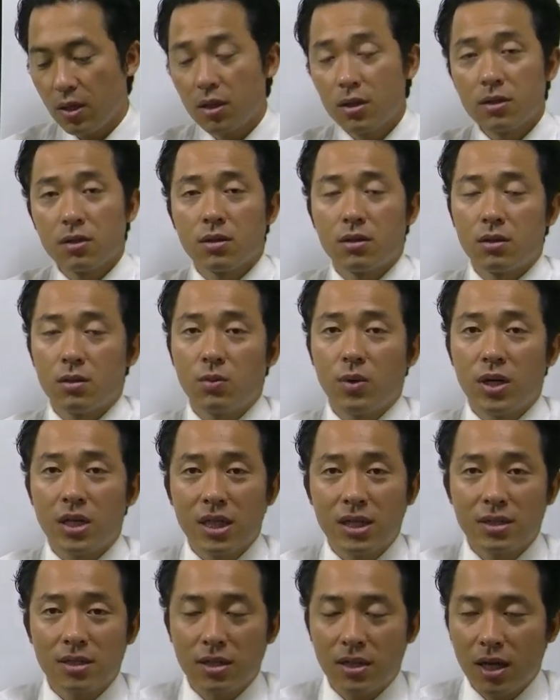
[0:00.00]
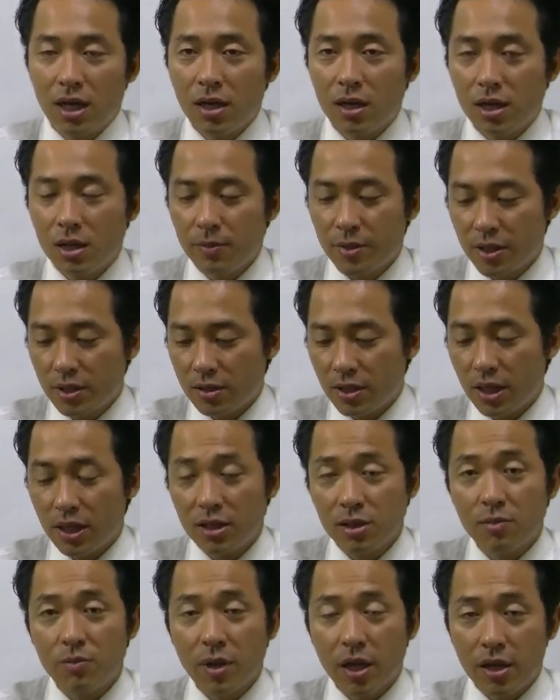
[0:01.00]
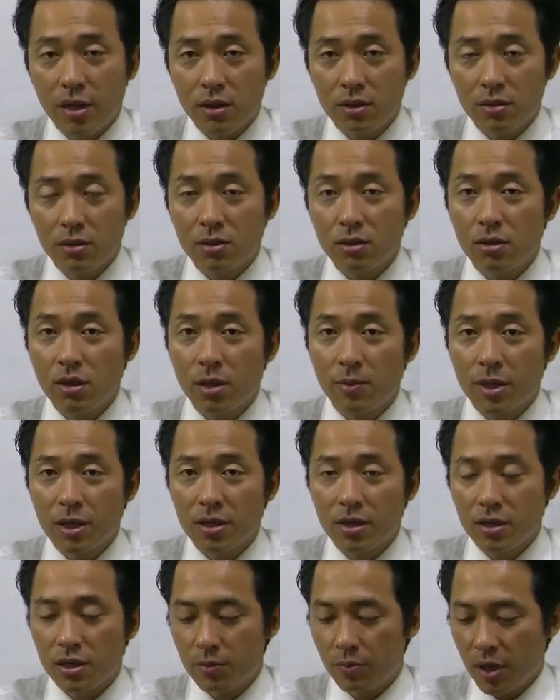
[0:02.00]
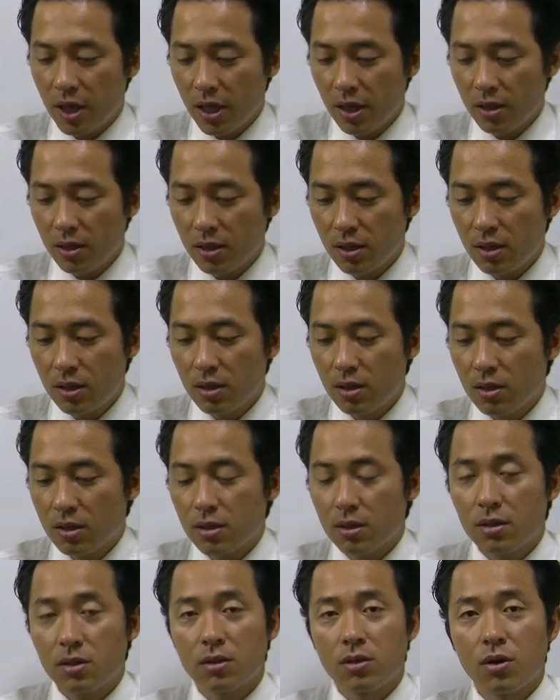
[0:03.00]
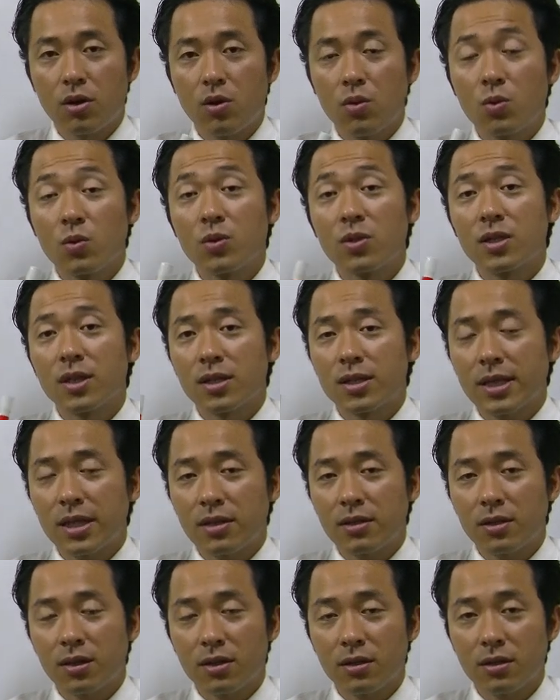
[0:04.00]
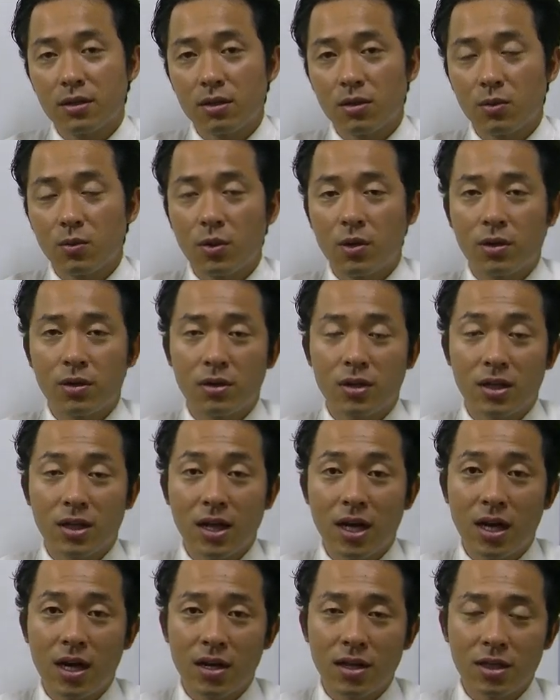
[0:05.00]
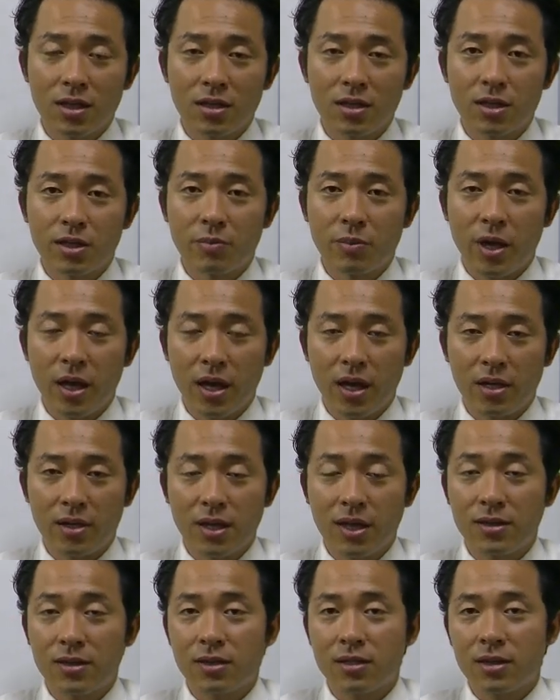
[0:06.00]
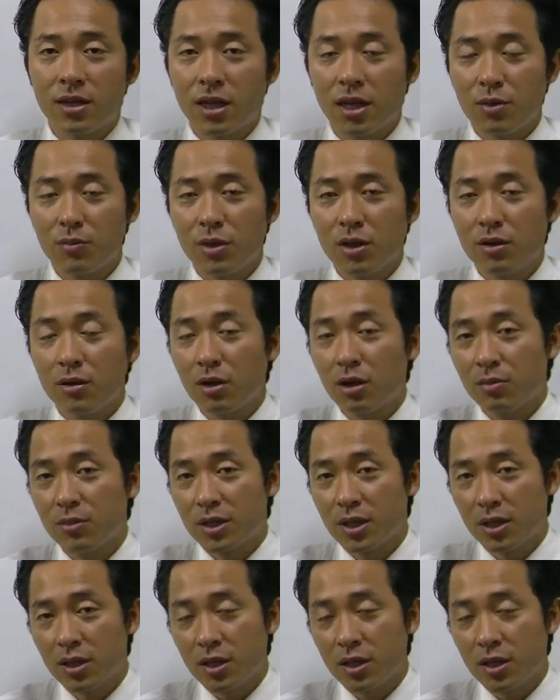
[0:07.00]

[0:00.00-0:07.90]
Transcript: So what is unlimited taxpayers living in Japan? So the successor were in Japan at the timing of the